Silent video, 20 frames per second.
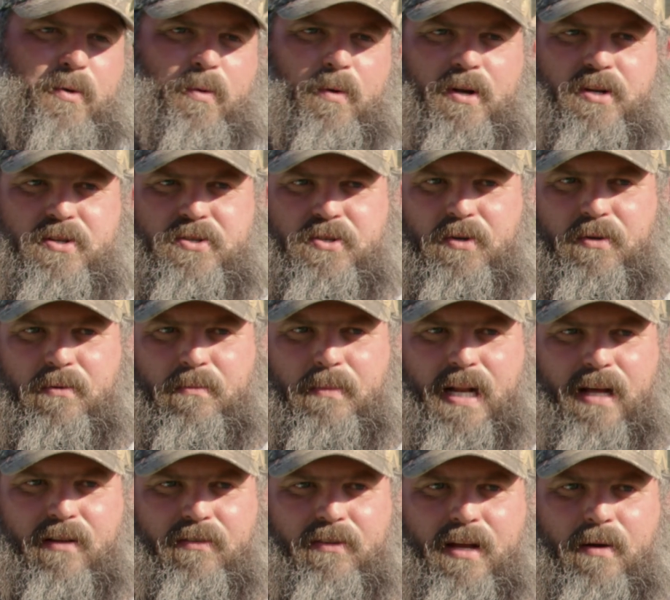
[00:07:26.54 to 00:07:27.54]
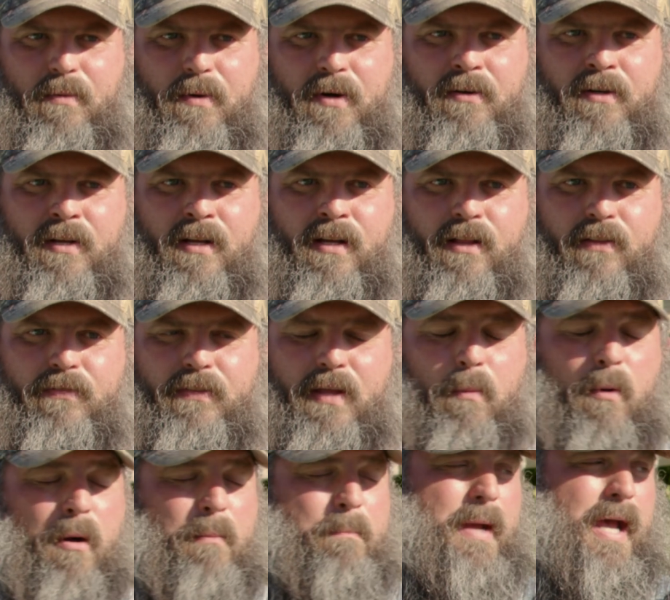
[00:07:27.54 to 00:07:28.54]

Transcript: Corps issued them out, and they weren't